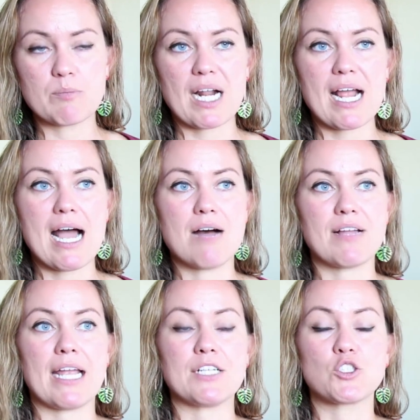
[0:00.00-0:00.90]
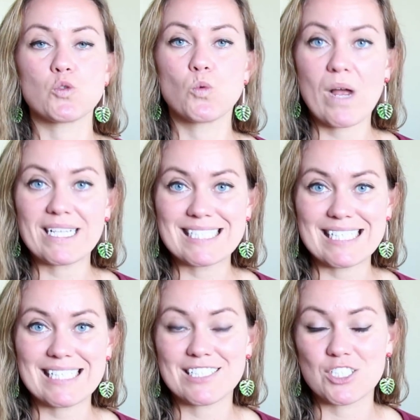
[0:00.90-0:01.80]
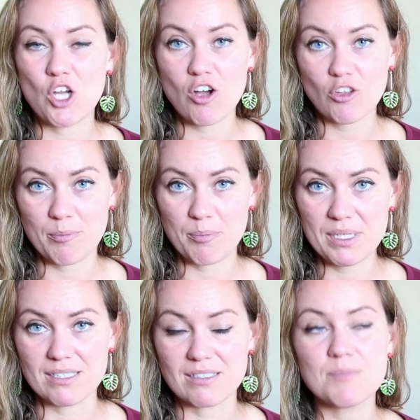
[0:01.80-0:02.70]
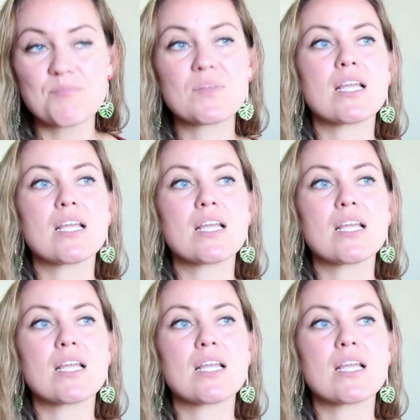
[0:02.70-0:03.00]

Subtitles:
but I have a $20 bill,